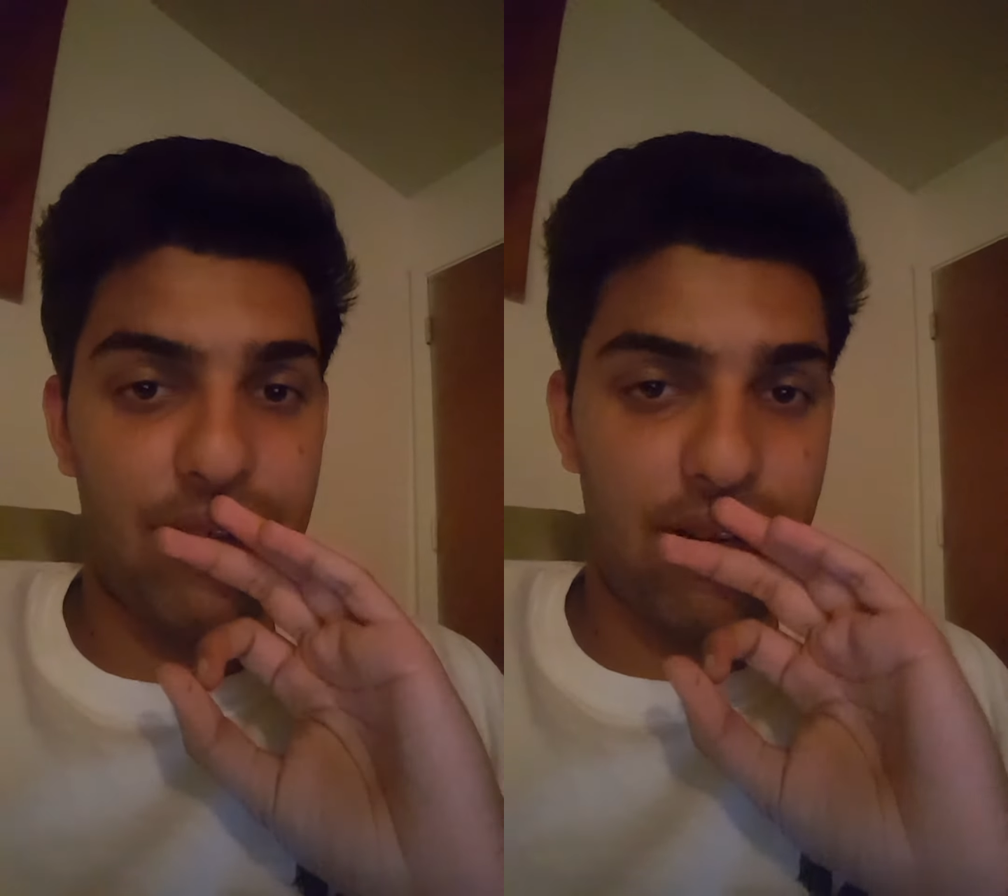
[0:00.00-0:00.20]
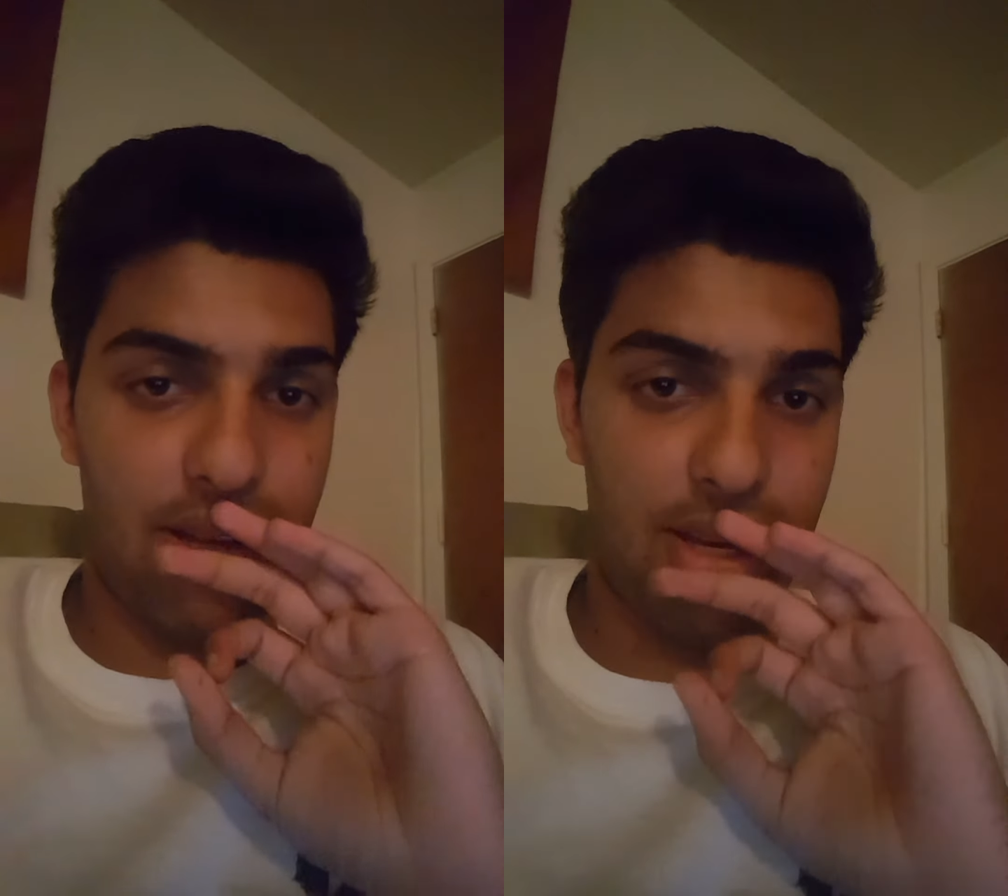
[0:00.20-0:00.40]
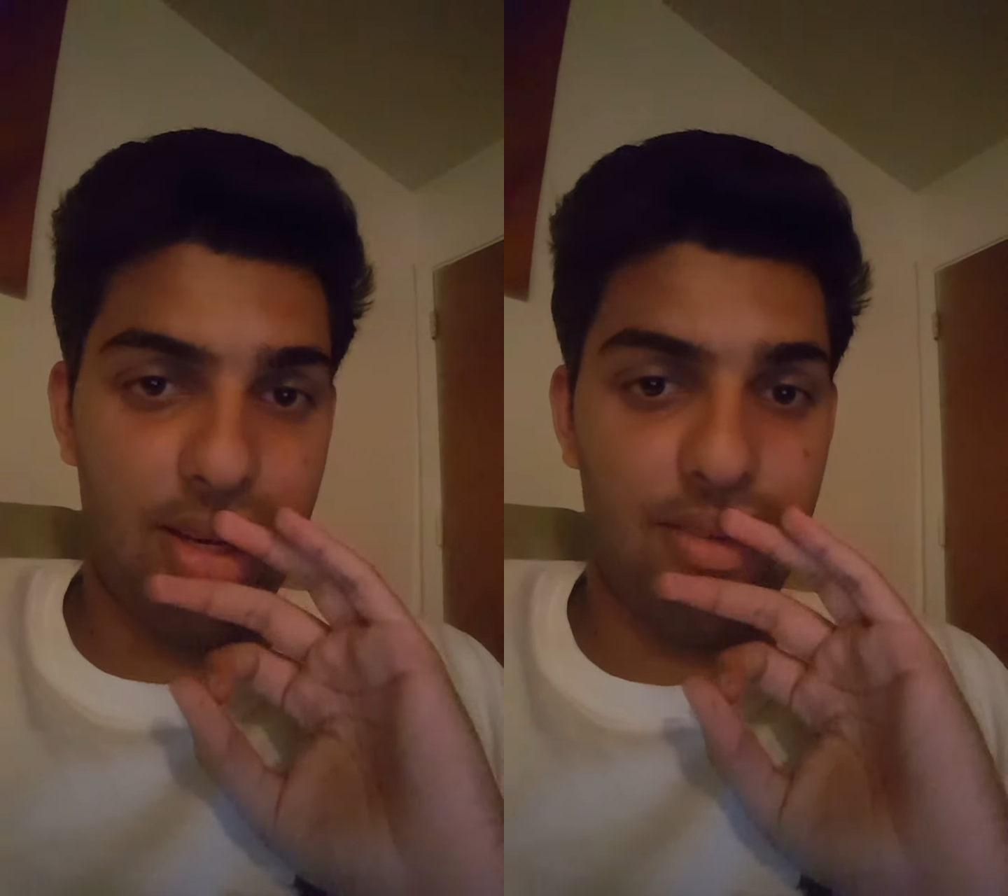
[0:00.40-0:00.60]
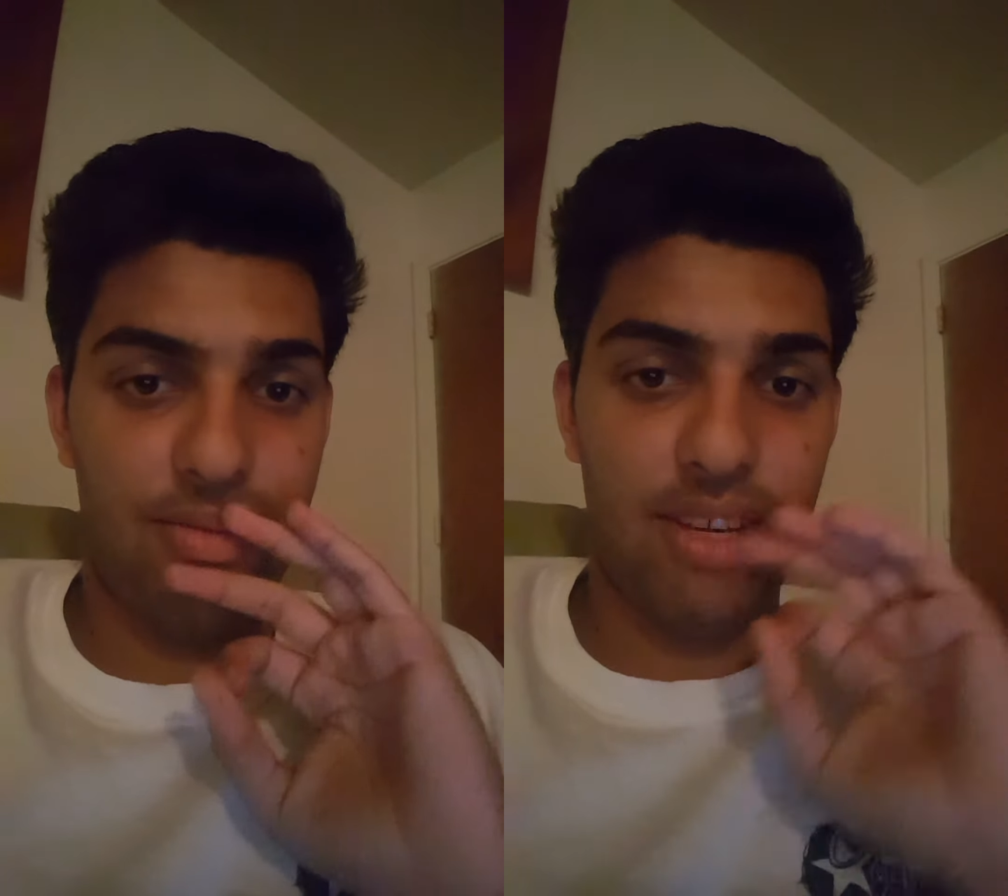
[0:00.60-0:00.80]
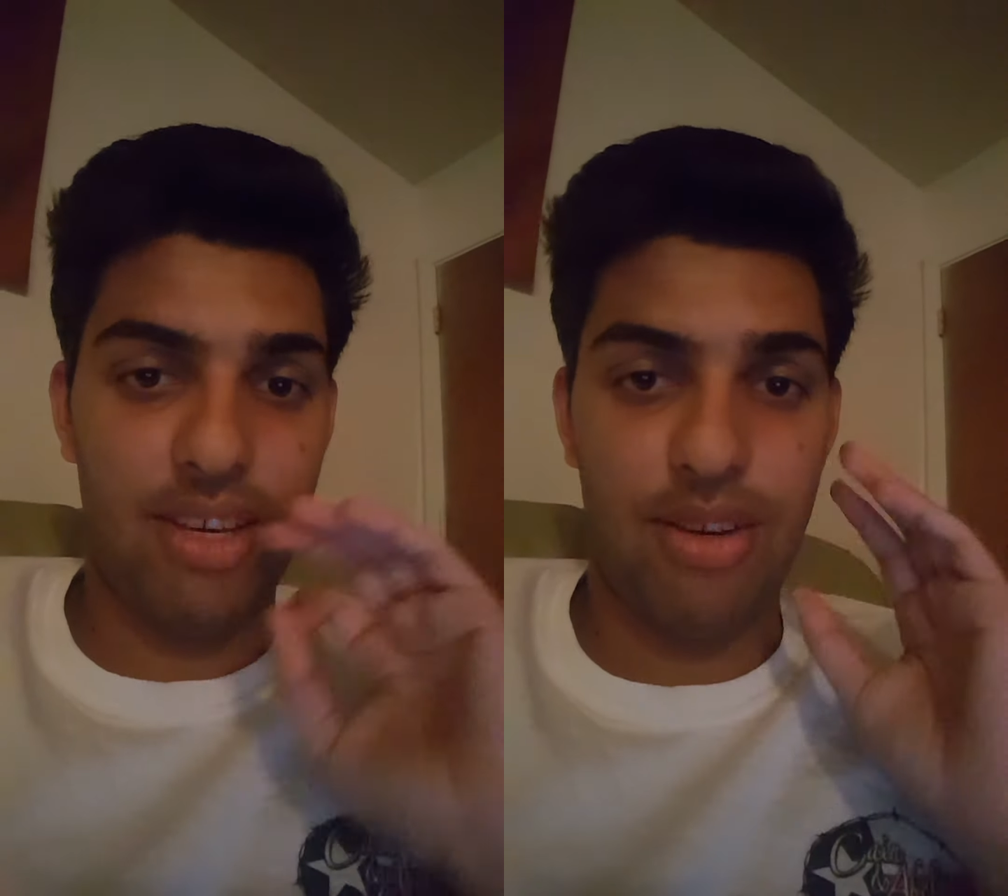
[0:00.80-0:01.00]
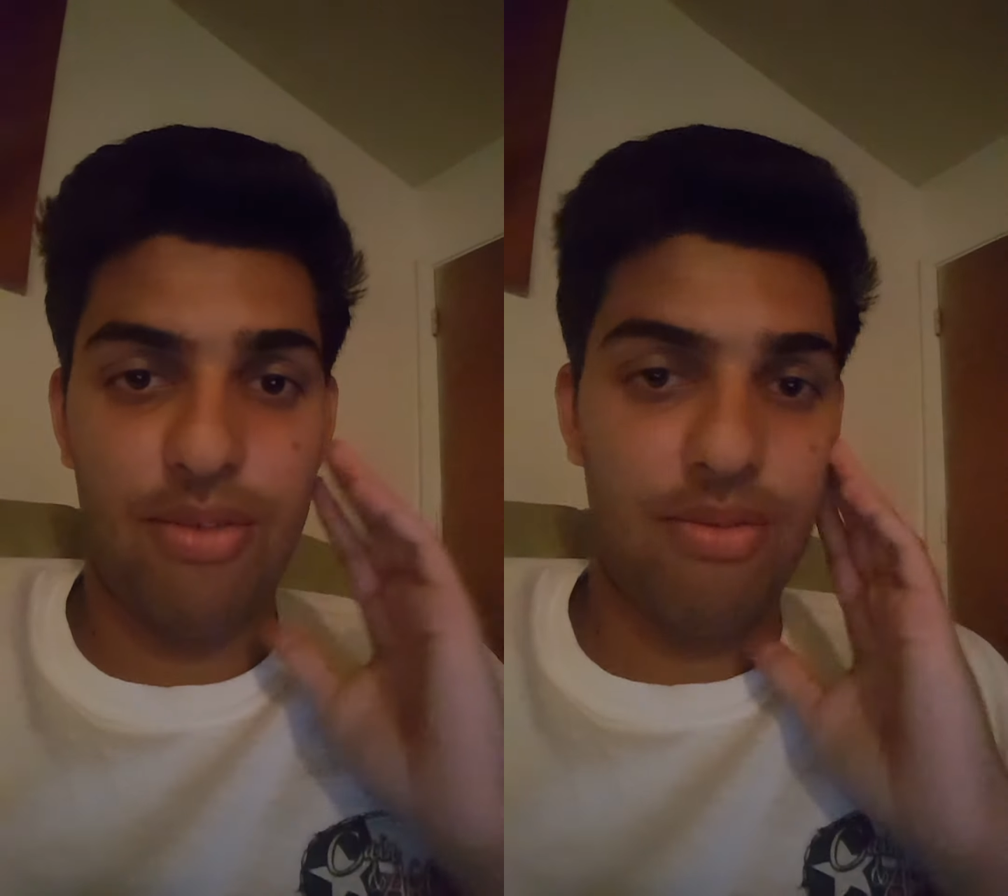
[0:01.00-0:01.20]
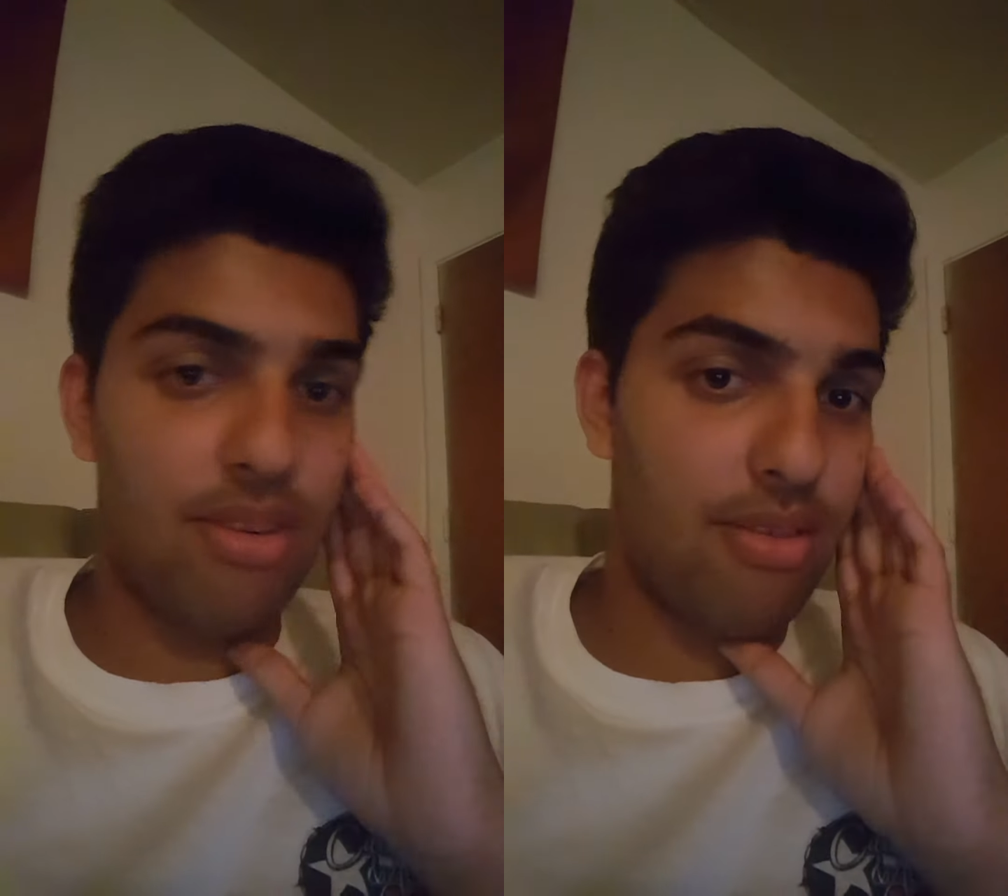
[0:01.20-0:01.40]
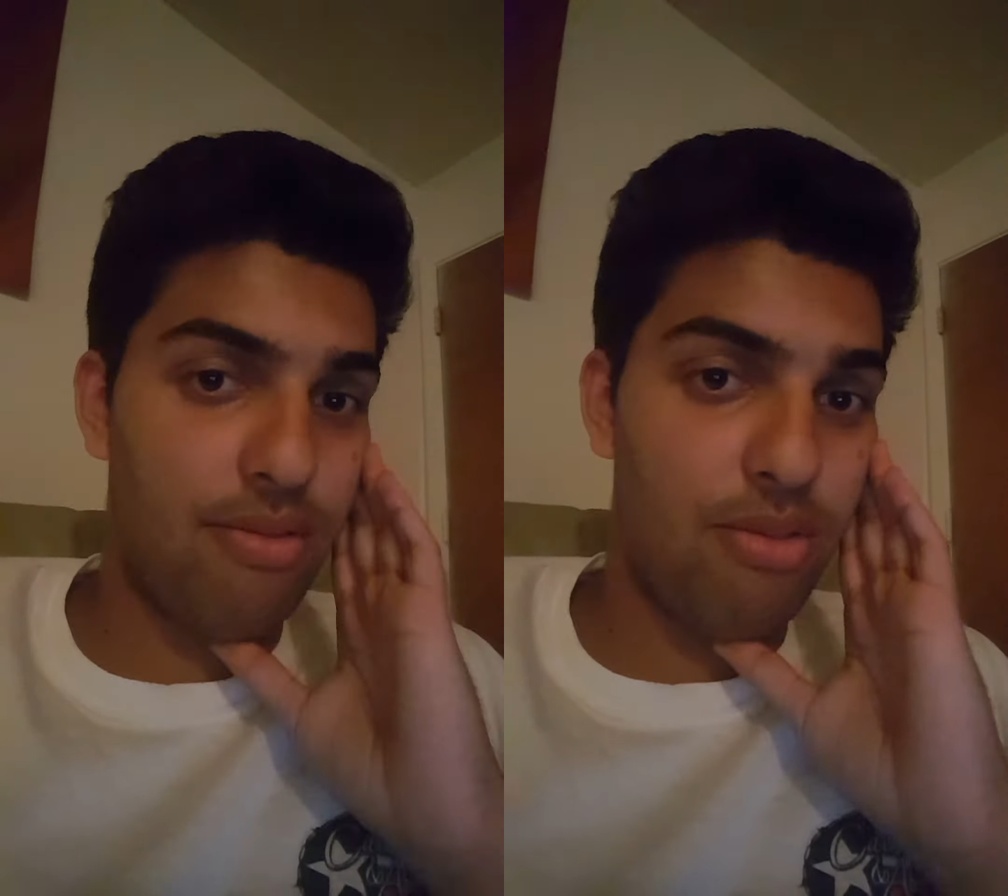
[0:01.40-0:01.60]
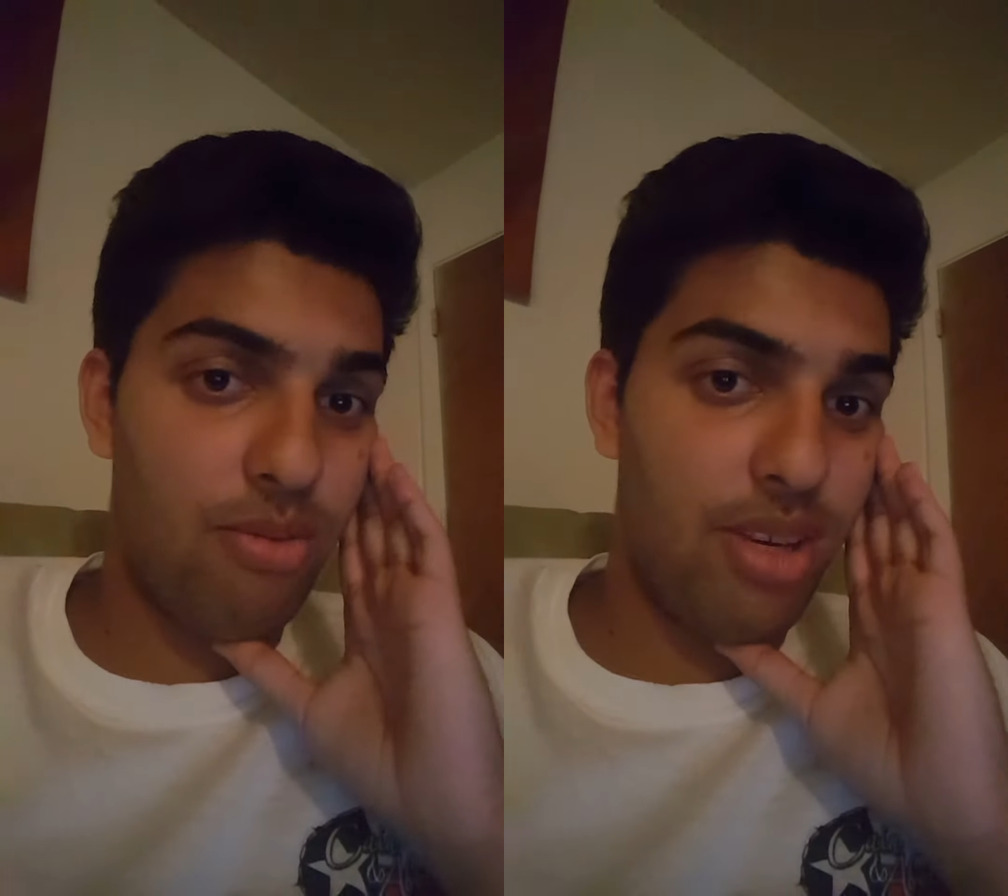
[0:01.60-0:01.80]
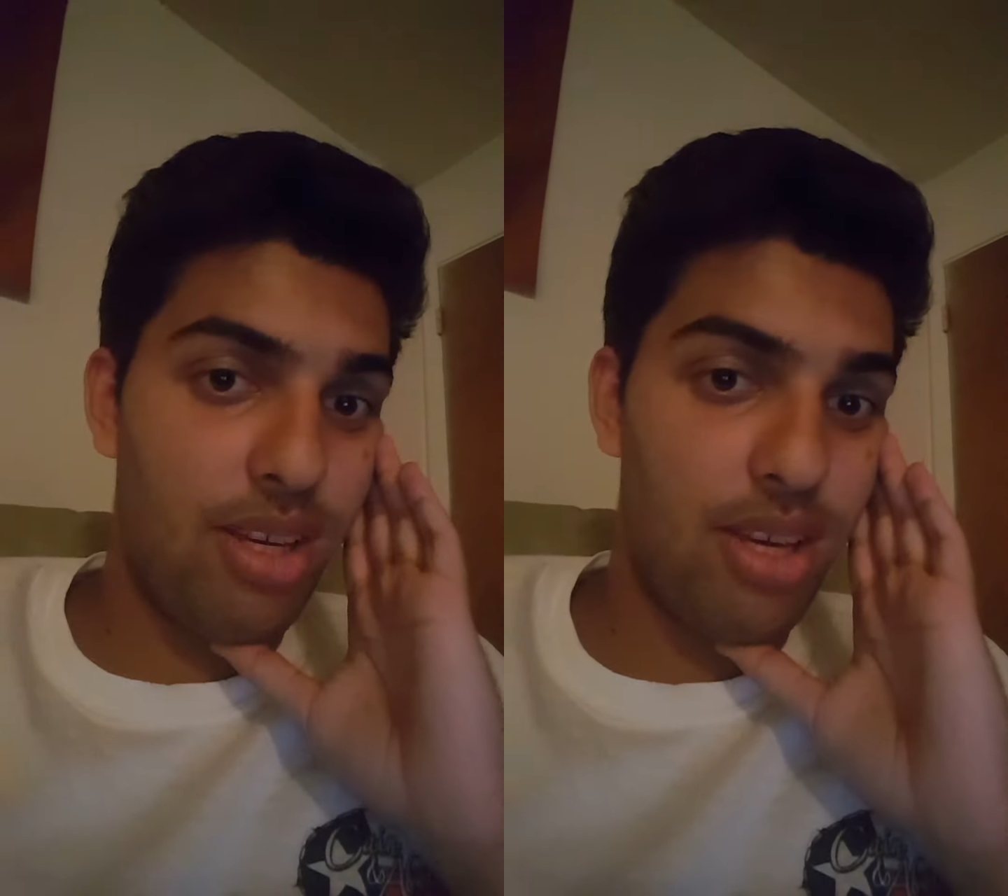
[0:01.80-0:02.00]
Have a wonderful
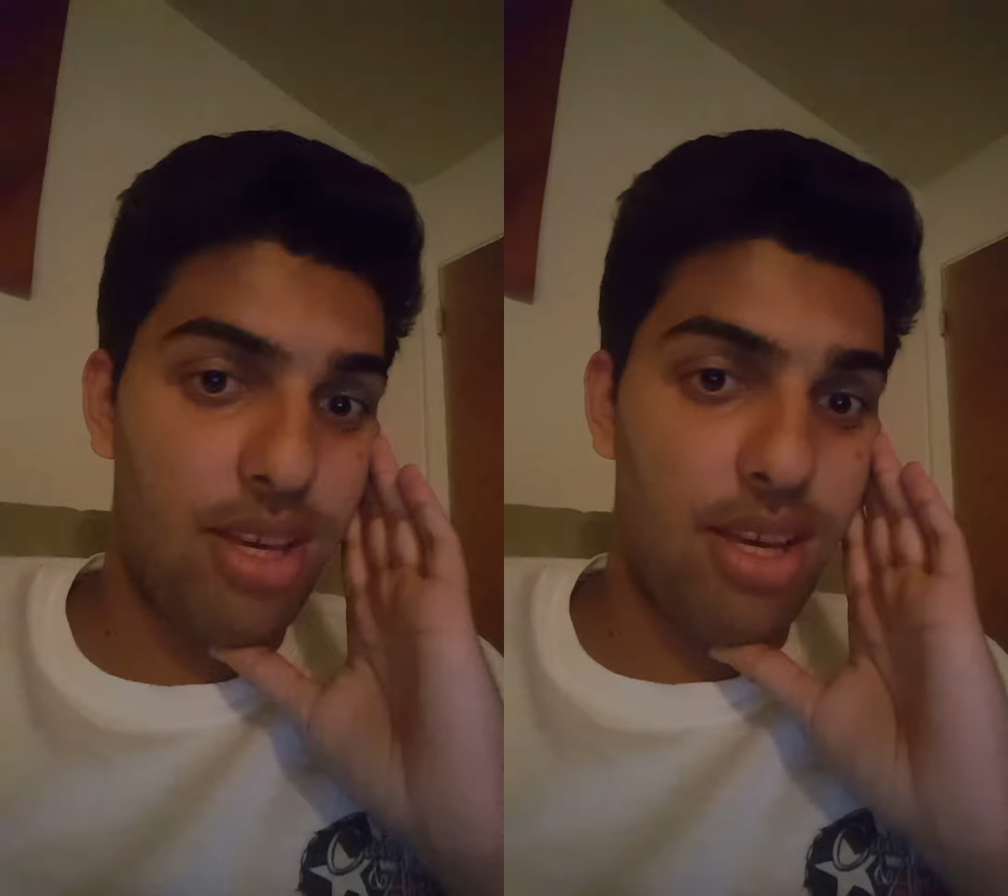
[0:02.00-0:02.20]
week,